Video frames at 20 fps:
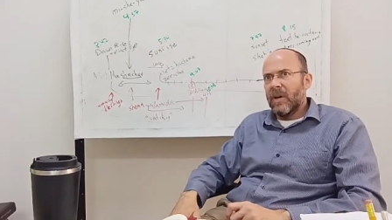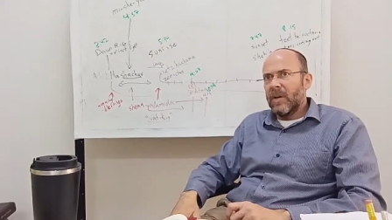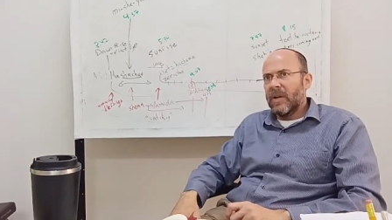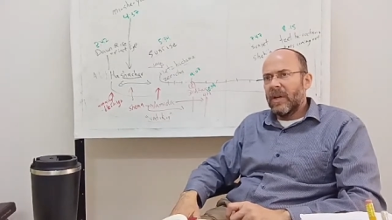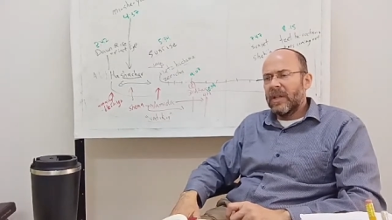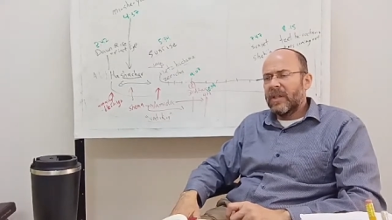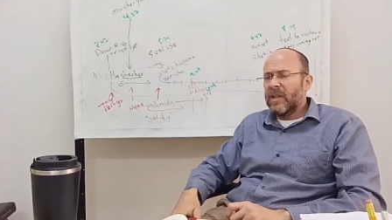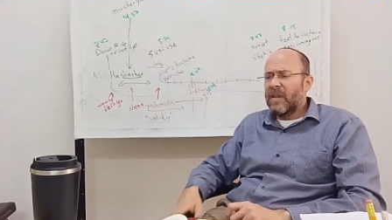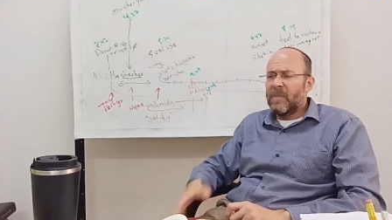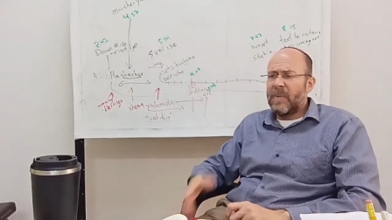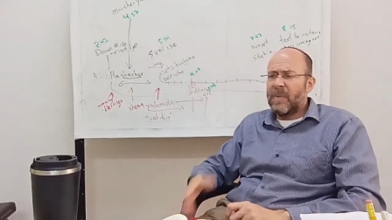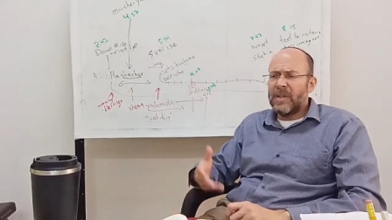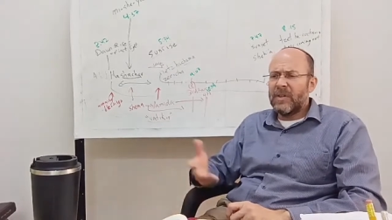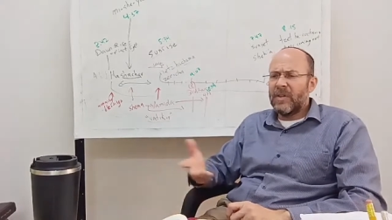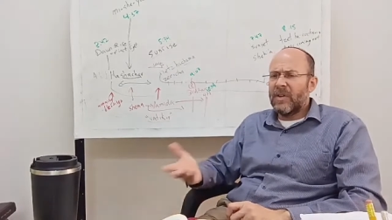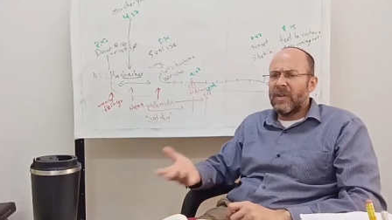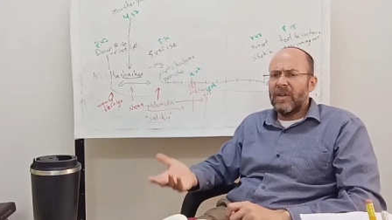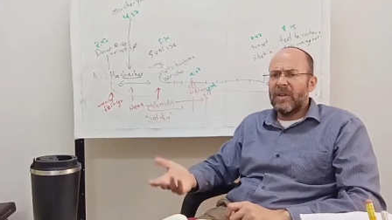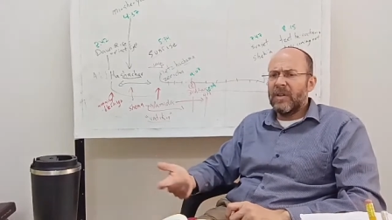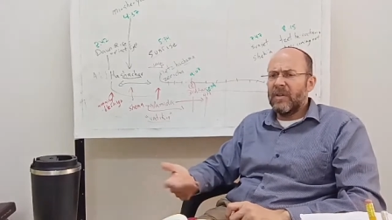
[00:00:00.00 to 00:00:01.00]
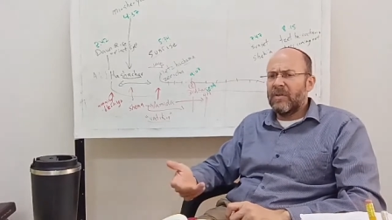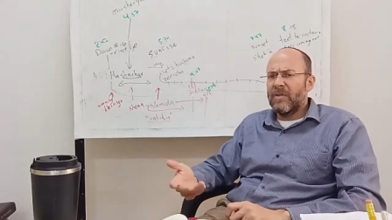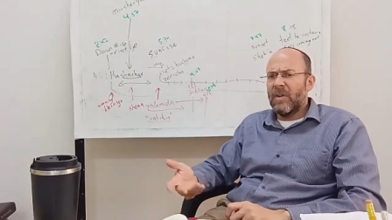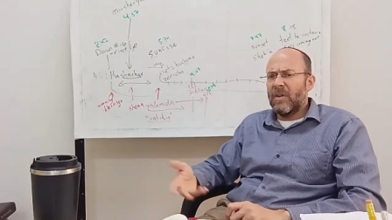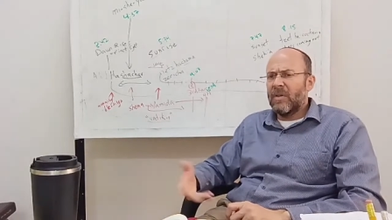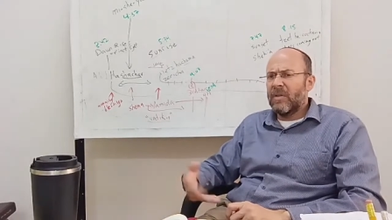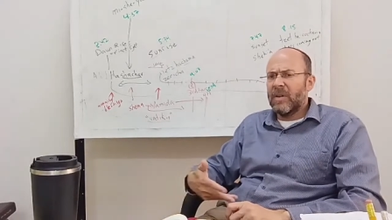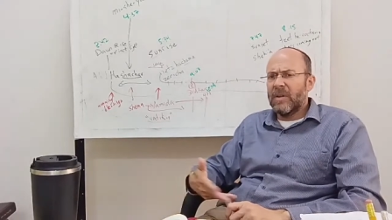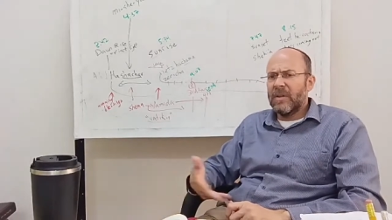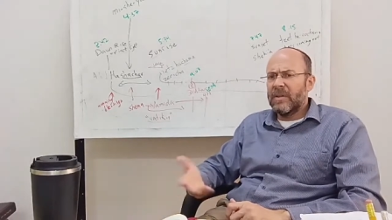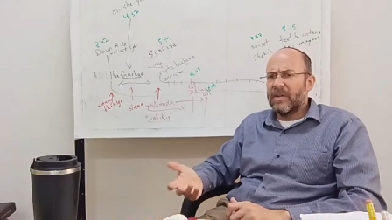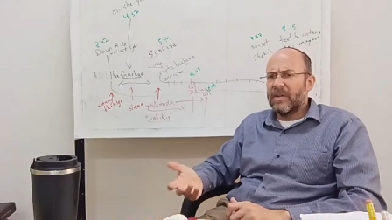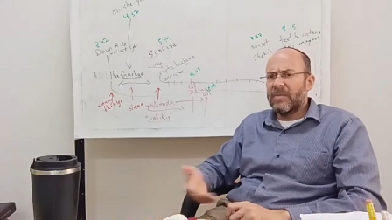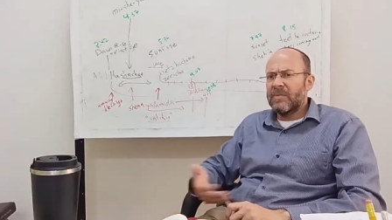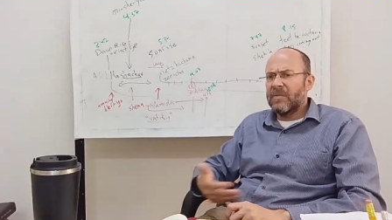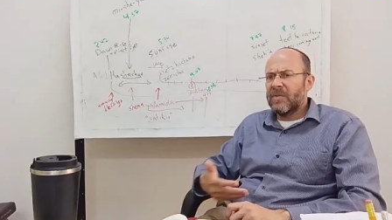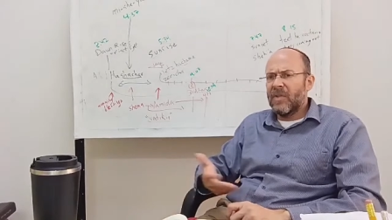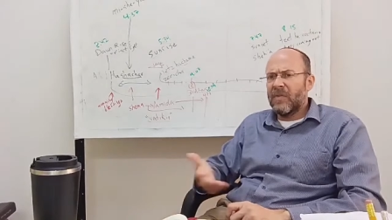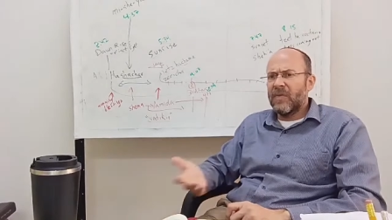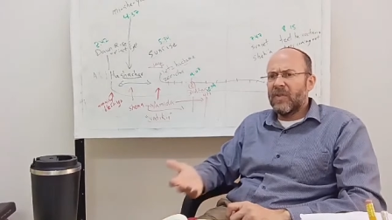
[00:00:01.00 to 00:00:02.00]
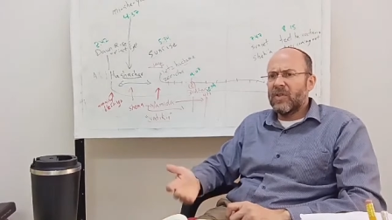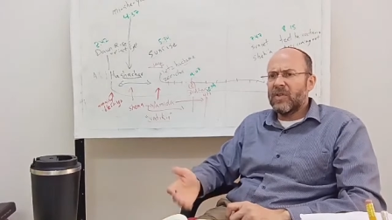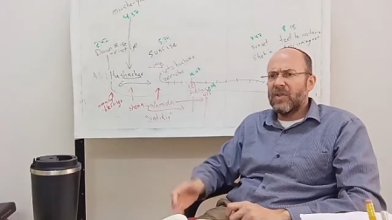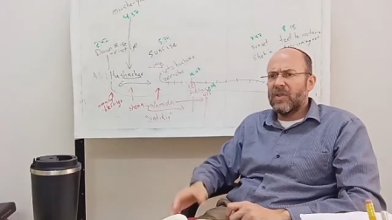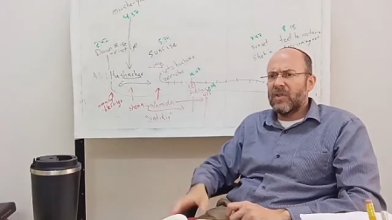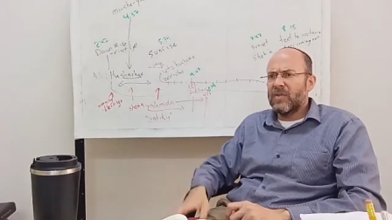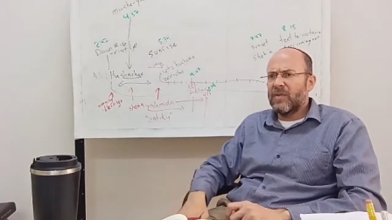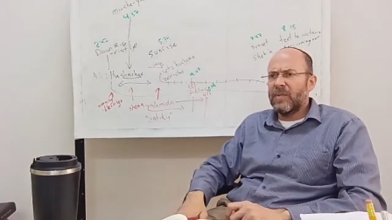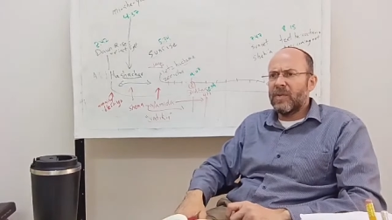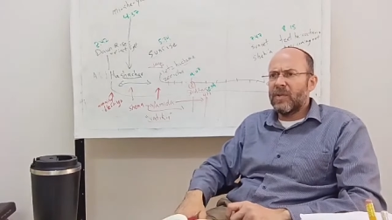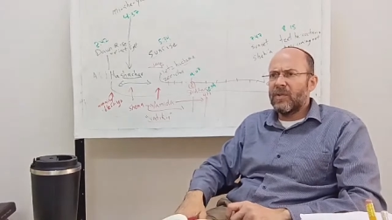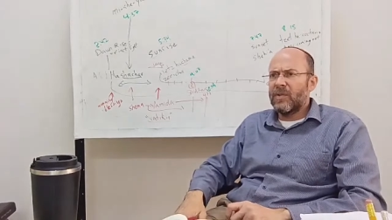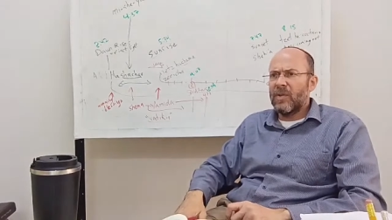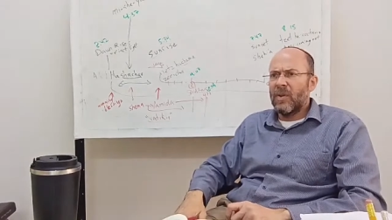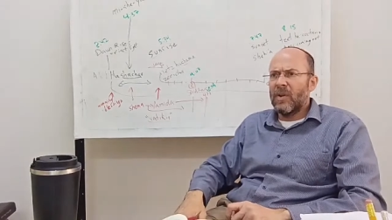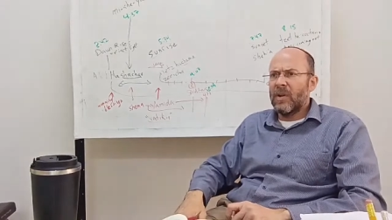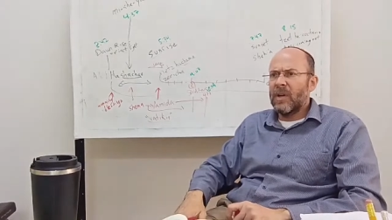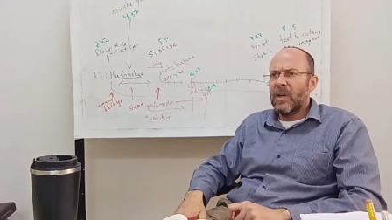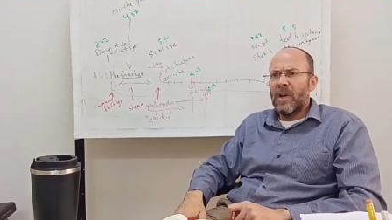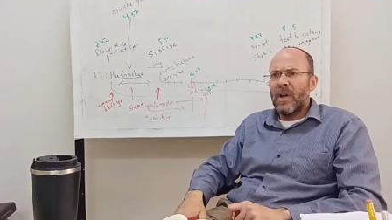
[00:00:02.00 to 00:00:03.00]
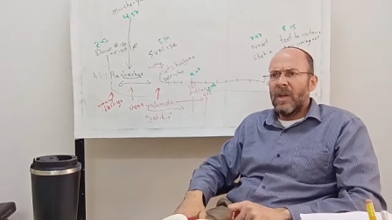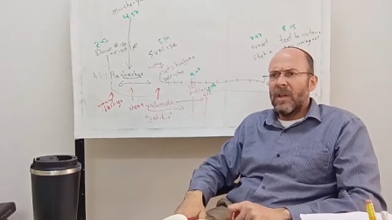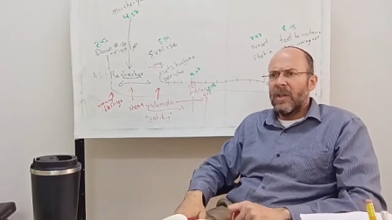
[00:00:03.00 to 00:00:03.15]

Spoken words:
No. It's a pasuk in the Torah. There are verses from the Torah.